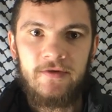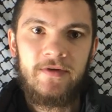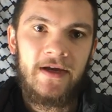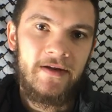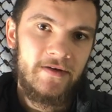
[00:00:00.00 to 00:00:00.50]
you
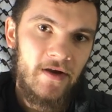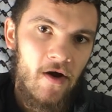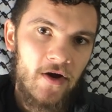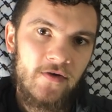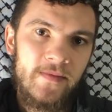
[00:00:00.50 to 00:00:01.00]
get into
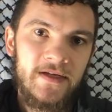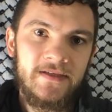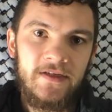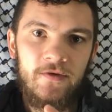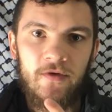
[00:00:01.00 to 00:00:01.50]

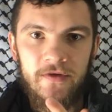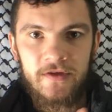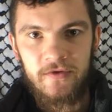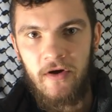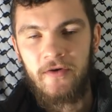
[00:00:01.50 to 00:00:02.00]
arguments, and you grow
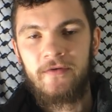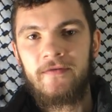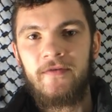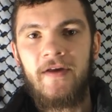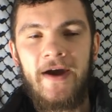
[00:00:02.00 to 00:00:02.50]
stronger
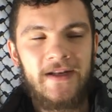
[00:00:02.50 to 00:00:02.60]
through that.